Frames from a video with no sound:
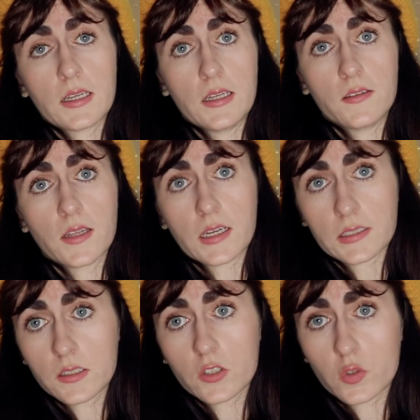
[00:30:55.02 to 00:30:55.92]
in
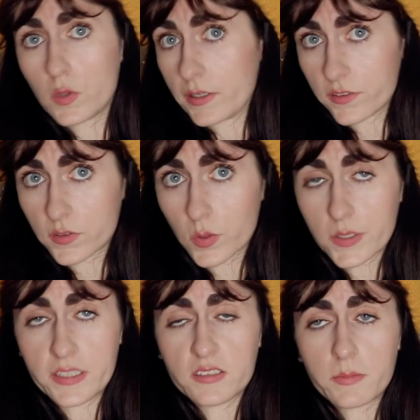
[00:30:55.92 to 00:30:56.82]
like queer
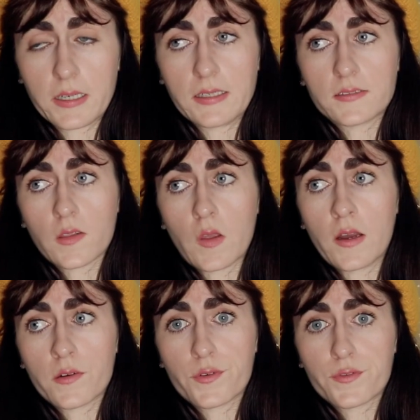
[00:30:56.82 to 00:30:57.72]
stories, because a
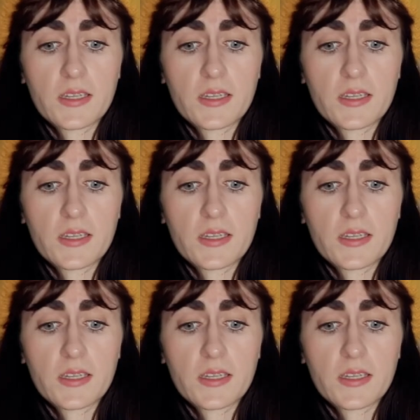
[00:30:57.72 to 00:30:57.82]
lot of